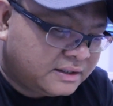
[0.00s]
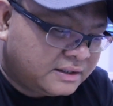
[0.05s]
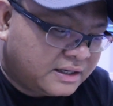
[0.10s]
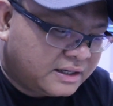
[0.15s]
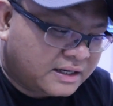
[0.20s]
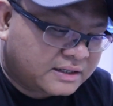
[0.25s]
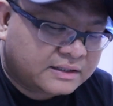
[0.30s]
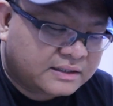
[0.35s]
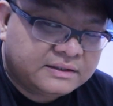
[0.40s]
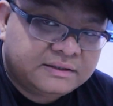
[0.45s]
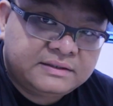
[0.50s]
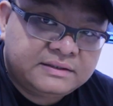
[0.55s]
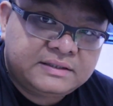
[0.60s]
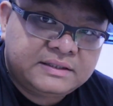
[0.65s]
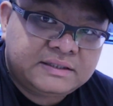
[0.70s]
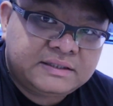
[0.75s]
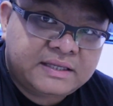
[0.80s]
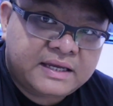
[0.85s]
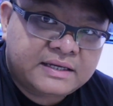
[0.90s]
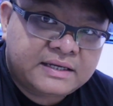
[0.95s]

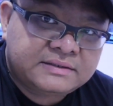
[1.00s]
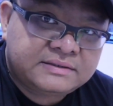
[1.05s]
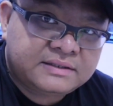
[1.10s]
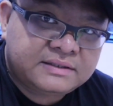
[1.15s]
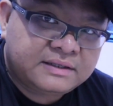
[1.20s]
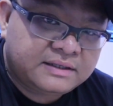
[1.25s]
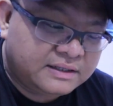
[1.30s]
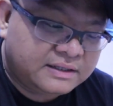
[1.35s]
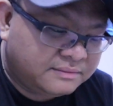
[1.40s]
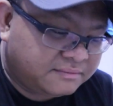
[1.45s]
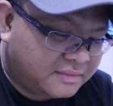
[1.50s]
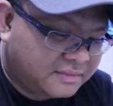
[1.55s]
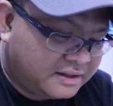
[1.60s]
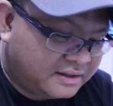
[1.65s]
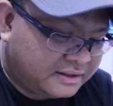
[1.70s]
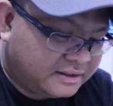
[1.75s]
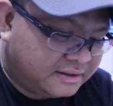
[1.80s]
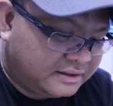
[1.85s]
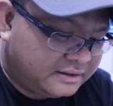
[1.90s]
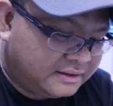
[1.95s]
alkalinity test in
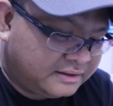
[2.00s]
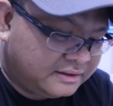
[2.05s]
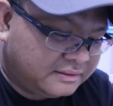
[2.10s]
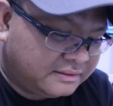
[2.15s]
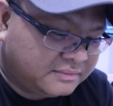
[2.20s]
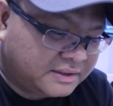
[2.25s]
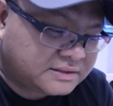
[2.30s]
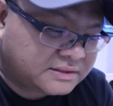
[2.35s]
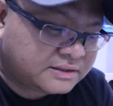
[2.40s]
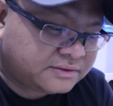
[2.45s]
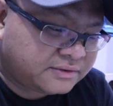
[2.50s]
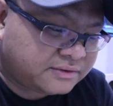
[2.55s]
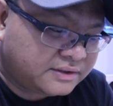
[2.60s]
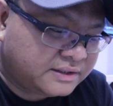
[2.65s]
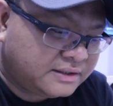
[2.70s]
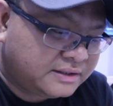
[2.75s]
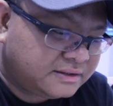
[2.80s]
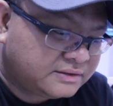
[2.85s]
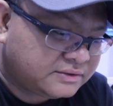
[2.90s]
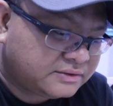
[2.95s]
my
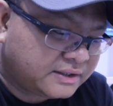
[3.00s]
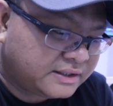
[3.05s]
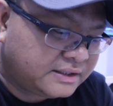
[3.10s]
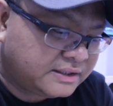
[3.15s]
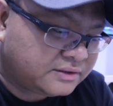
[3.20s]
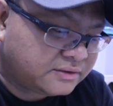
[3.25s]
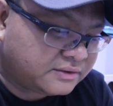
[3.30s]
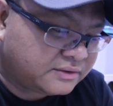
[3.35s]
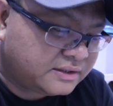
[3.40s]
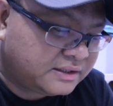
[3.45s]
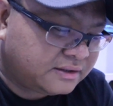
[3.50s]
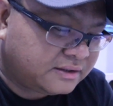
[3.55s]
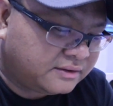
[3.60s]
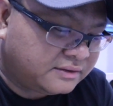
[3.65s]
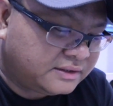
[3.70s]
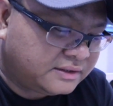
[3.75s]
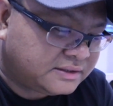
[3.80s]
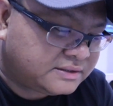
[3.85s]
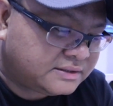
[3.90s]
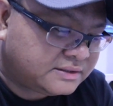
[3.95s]
Mastertronic. So I need to click on
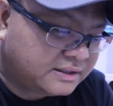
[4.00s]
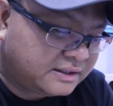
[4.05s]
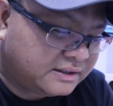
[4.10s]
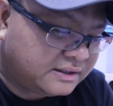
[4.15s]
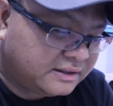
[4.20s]
this